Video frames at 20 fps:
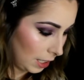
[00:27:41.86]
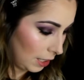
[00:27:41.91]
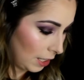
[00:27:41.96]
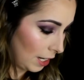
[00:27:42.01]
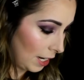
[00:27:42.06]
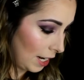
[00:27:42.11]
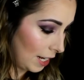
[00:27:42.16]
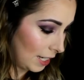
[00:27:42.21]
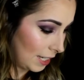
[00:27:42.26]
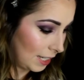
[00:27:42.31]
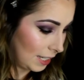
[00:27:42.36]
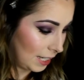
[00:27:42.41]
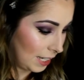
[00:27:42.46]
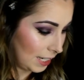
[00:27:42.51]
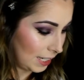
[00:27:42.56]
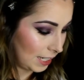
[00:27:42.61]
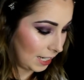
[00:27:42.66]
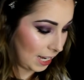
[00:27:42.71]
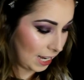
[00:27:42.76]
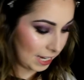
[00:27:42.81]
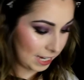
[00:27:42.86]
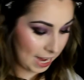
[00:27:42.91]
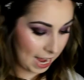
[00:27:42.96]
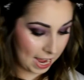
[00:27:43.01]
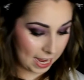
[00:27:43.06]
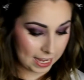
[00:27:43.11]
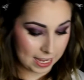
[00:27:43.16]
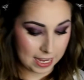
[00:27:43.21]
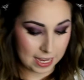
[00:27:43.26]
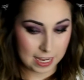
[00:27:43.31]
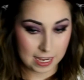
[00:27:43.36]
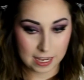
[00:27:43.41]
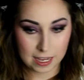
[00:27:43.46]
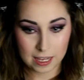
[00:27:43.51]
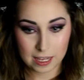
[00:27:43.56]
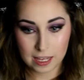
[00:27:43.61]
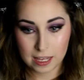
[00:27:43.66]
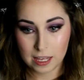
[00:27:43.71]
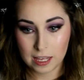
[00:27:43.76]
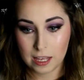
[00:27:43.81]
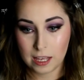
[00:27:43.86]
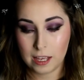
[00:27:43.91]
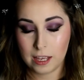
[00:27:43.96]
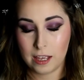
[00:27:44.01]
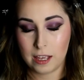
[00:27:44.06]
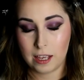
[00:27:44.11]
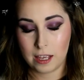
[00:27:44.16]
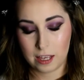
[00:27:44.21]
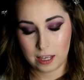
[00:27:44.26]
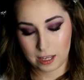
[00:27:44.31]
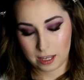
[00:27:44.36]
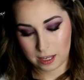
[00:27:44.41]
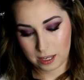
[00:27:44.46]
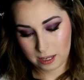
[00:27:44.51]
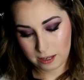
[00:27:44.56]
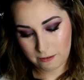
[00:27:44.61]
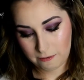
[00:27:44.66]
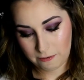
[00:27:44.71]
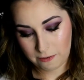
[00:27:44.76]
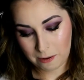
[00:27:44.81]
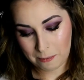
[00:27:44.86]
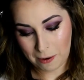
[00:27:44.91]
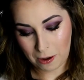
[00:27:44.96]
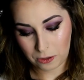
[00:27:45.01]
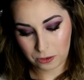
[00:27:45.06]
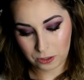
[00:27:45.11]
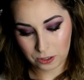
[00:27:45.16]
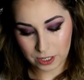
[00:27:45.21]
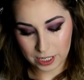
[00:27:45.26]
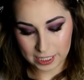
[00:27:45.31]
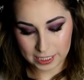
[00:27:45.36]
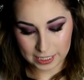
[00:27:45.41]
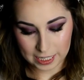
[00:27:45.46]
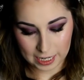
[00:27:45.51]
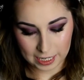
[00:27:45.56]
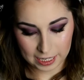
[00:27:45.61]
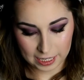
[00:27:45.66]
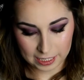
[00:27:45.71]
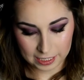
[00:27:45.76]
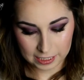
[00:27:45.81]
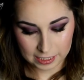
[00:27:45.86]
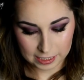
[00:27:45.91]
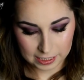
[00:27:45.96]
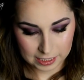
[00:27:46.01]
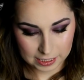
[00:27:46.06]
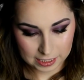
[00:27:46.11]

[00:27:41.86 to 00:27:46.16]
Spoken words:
let it sit to get tacky for about 30 seconds.